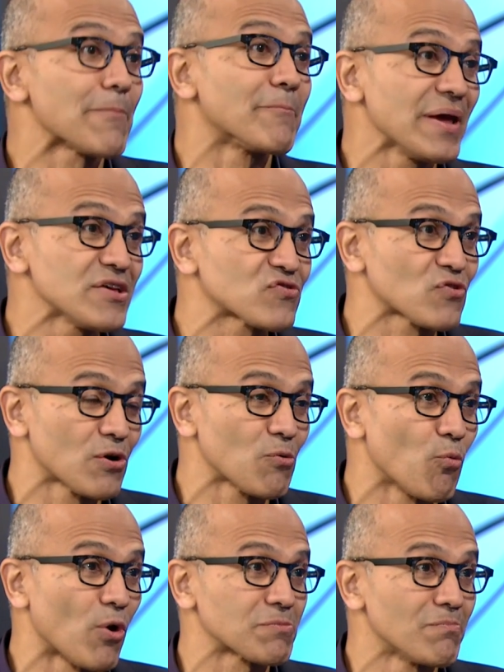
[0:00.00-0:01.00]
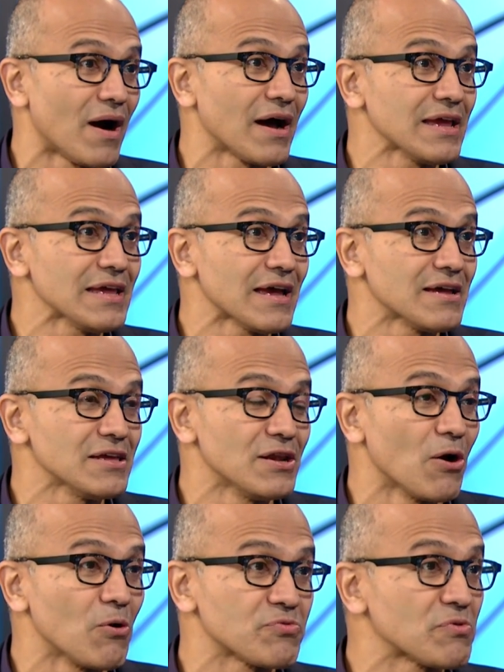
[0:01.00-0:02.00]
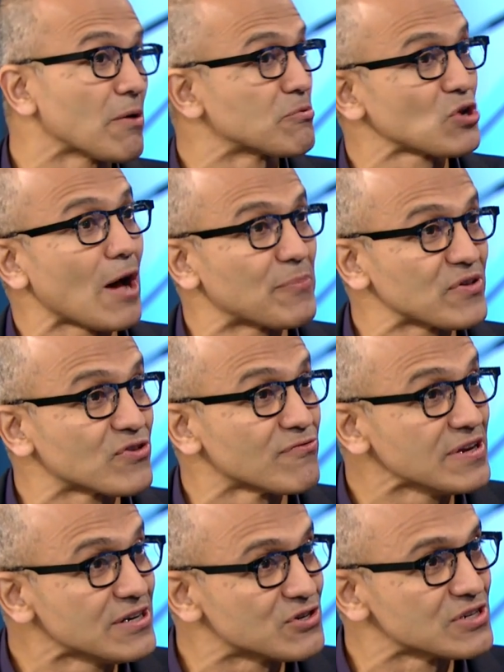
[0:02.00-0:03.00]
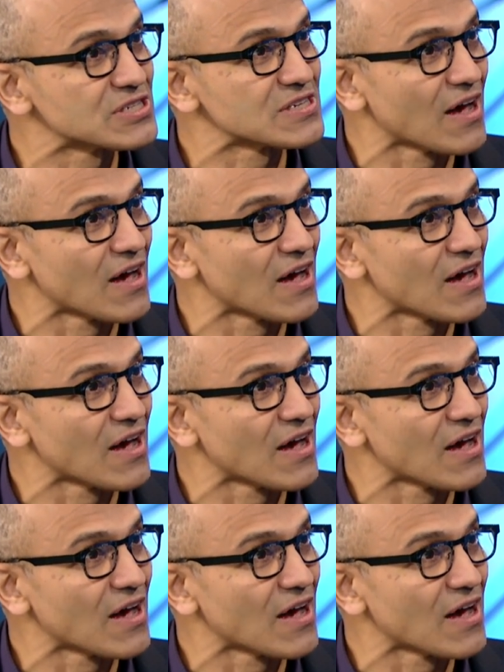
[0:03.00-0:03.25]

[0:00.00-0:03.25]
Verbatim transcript: up based on what my, uh, you know, topics of interest